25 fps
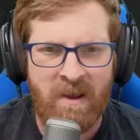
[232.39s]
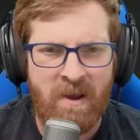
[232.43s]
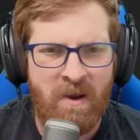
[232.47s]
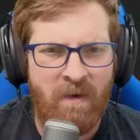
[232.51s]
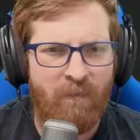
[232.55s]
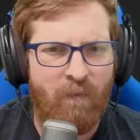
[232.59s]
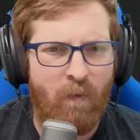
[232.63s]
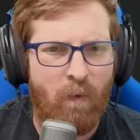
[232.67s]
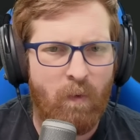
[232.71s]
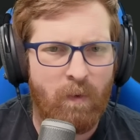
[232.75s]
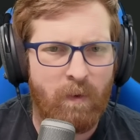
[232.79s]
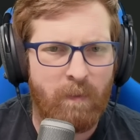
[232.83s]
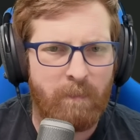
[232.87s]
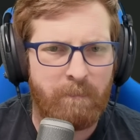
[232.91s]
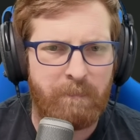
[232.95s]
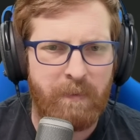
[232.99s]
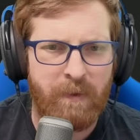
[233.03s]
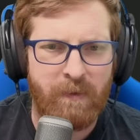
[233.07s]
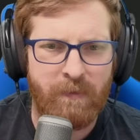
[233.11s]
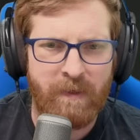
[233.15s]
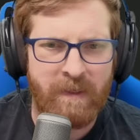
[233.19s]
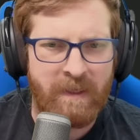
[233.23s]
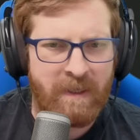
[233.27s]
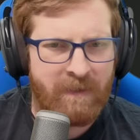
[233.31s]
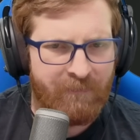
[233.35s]
For
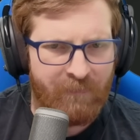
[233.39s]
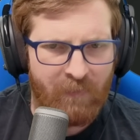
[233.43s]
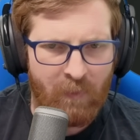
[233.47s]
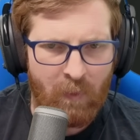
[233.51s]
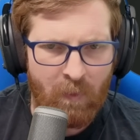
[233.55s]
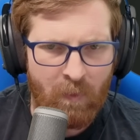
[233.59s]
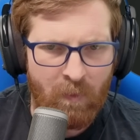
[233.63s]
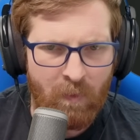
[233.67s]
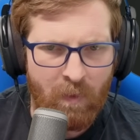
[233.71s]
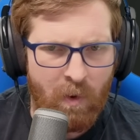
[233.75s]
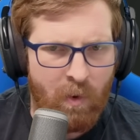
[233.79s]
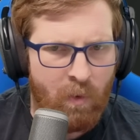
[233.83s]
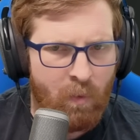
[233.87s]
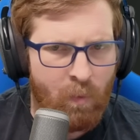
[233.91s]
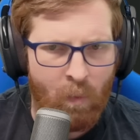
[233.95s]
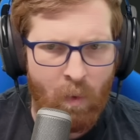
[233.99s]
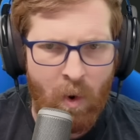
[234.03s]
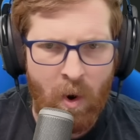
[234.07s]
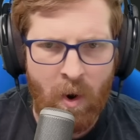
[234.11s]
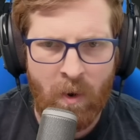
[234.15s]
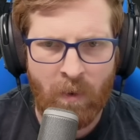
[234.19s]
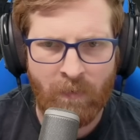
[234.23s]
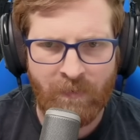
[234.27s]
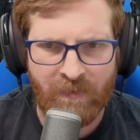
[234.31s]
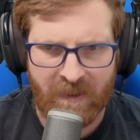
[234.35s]
building a floor or
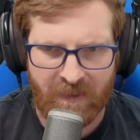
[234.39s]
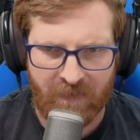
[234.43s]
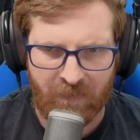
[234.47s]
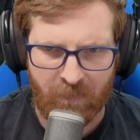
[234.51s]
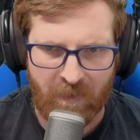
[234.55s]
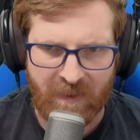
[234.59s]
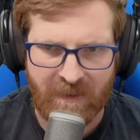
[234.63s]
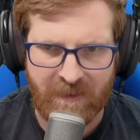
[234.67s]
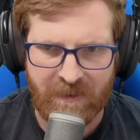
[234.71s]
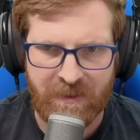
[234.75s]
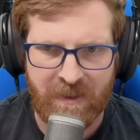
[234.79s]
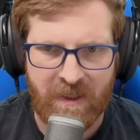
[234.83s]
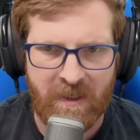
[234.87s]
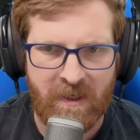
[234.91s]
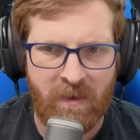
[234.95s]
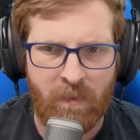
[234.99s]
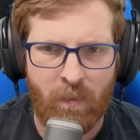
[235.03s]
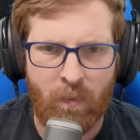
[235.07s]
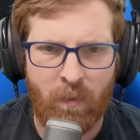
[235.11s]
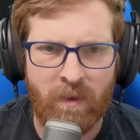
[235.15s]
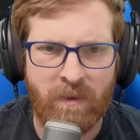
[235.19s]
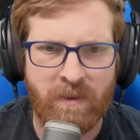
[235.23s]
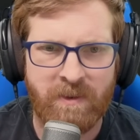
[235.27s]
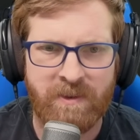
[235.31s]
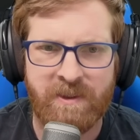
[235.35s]
wall decoration in a
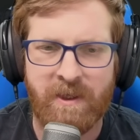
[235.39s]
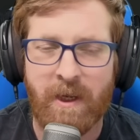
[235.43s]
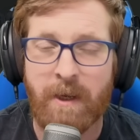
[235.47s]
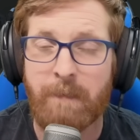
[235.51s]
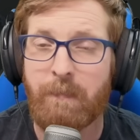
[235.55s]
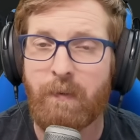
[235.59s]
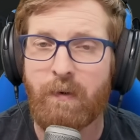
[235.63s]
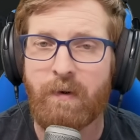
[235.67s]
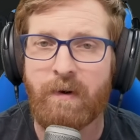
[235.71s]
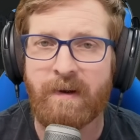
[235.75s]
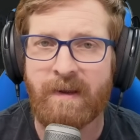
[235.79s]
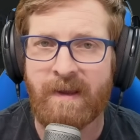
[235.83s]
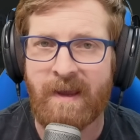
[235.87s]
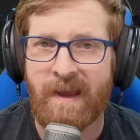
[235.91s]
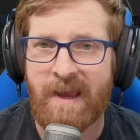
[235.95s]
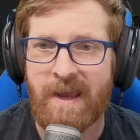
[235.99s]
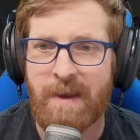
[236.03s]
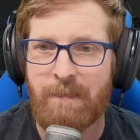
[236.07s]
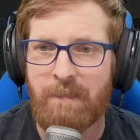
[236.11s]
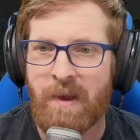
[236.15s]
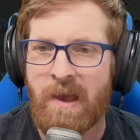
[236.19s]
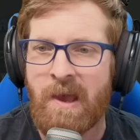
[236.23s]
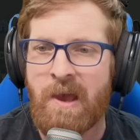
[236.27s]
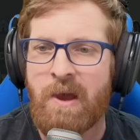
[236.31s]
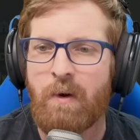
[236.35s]
workshop or
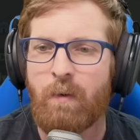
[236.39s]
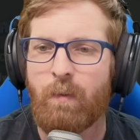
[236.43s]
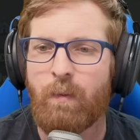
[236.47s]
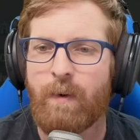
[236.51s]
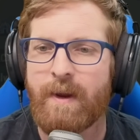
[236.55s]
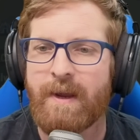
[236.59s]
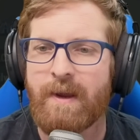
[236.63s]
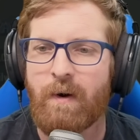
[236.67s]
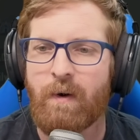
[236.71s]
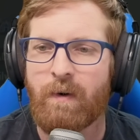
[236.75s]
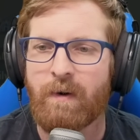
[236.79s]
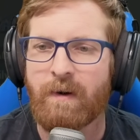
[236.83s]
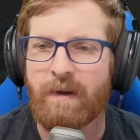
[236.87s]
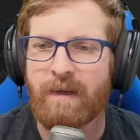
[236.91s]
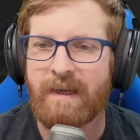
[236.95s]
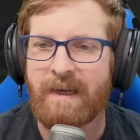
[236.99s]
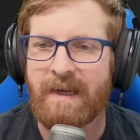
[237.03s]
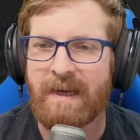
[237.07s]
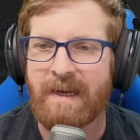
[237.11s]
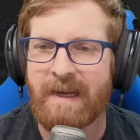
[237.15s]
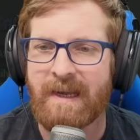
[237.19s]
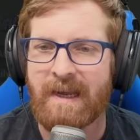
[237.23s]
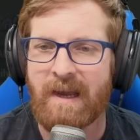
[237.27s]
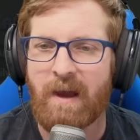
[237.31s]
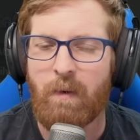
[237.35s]
camp, we are
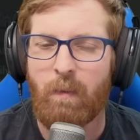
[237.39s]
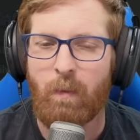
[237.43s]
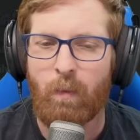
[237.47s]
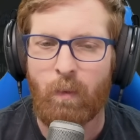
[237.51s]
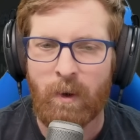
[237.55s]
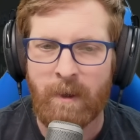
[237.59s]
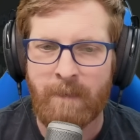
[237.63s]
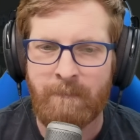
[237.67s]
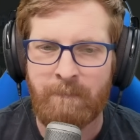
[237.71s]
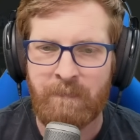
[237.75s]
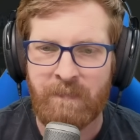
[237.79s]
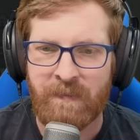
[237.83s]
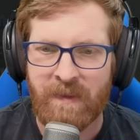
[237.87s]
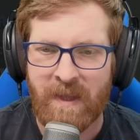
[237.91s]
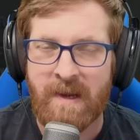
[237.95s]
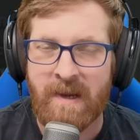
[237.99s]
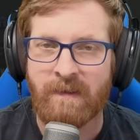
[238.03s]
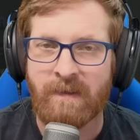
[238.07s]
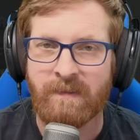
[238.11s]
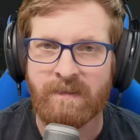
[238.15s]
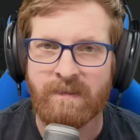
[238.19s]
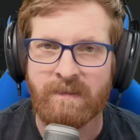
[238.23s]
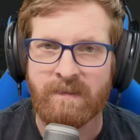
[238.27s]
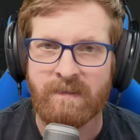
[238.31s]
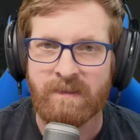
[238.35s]
getting
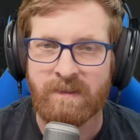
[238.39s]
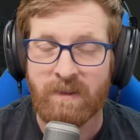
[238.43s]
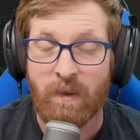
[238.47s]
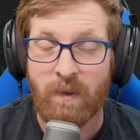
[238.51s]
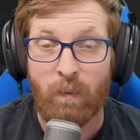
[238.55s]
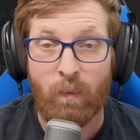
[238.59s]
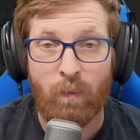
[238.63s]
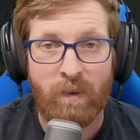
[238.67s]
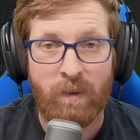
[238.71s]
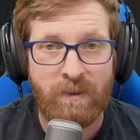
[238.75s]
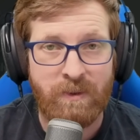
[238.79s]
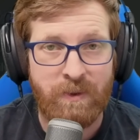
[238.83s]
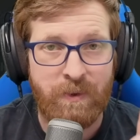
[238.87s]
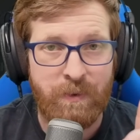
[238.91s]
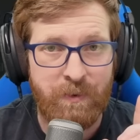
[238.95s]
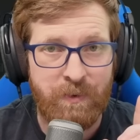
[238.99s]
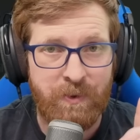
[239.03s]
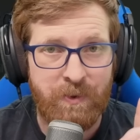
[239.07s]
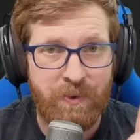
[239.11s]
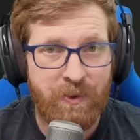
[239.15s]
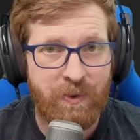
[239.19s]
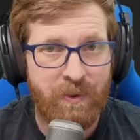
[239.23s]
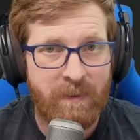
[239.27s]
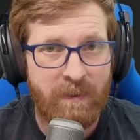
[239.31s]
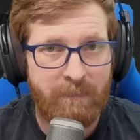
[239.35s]
1,000. So what you
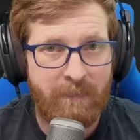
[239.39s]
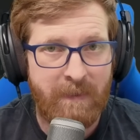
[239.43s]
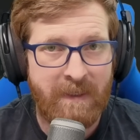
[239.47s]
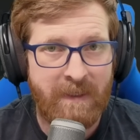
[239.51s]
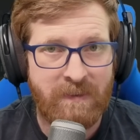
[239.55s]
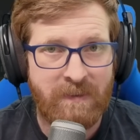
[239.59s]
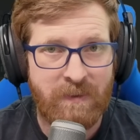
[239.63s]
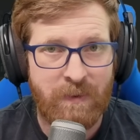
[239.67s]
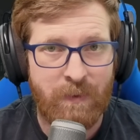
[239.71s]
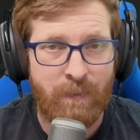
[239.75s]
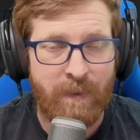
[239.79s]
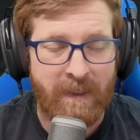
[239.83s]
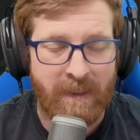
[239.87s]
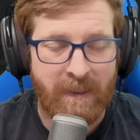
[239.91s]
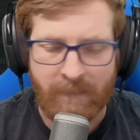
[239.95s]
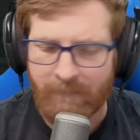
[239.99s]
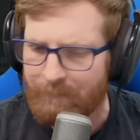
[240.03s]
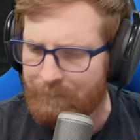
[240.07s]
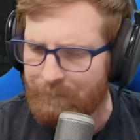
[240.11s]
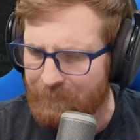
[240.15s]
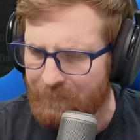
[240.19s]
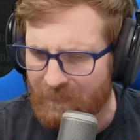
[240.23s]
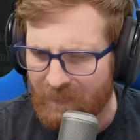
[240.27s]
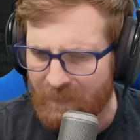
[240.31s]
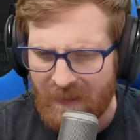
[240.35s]
should be doing,
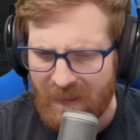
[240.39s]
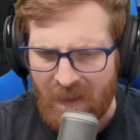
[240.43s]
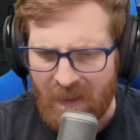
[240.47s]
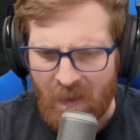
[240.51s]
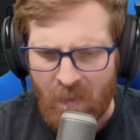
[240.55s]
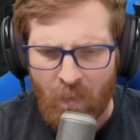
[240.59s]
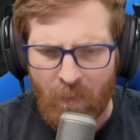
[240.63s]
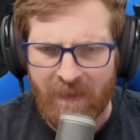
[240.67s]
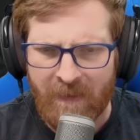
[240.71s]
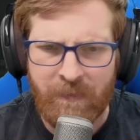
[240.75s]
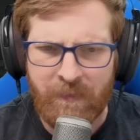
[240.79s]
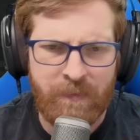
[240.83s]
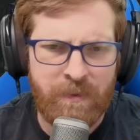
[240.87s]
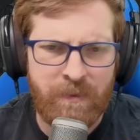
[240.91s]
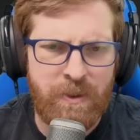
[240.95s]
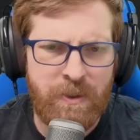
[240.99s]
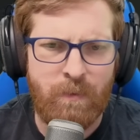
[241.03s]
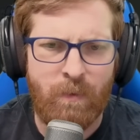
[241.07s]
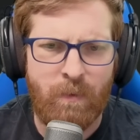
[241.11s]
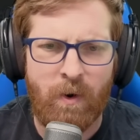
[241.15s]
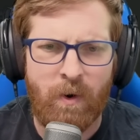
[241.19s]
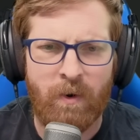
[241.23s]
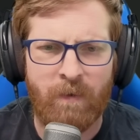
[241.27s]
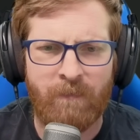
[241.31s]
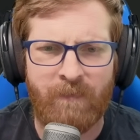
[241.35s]
whether
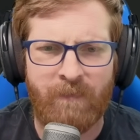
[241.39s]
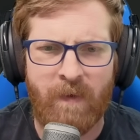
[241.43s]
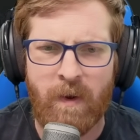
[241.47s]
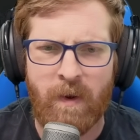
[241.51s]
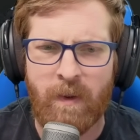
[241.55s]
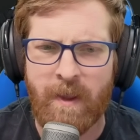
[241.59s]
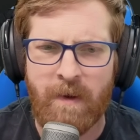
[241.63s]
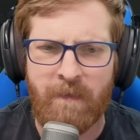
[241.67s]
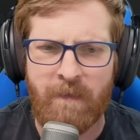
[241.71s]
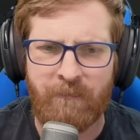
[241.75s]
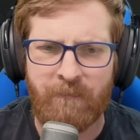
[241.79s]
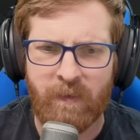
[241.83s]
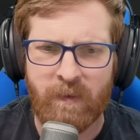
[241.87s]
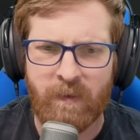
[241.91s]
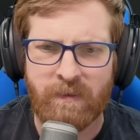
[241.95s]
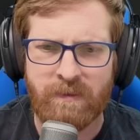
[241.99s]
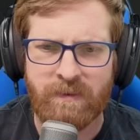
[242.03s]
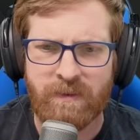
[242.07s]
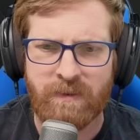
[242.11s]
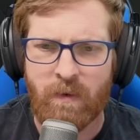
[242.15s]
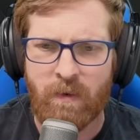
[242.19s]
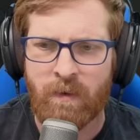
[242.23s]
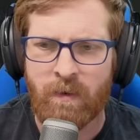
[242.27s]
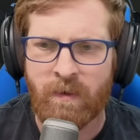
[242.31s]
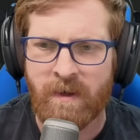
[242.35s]
you are Fallout
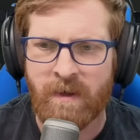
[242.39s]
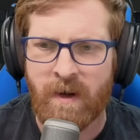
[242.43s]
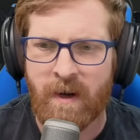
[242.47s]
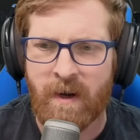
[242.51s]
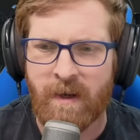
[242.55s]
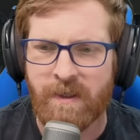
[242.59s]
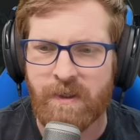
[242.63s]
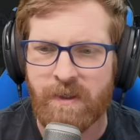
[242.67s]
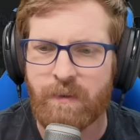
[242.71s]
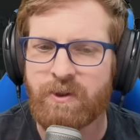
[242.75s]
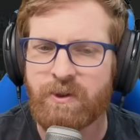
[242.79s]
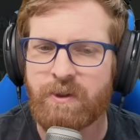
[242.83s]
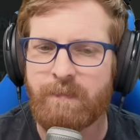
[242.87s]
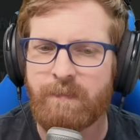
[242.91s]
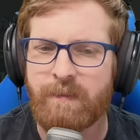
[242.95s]
first or not, you should be